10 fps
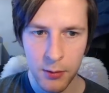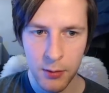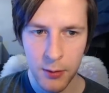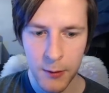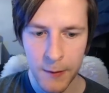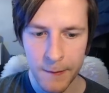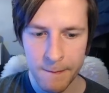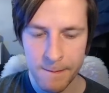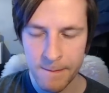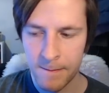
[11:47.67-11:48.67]

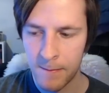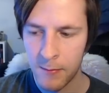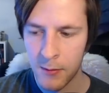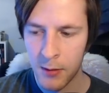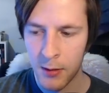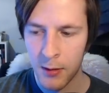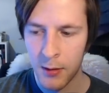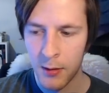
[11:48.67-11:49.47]
No one is speaking in this clip.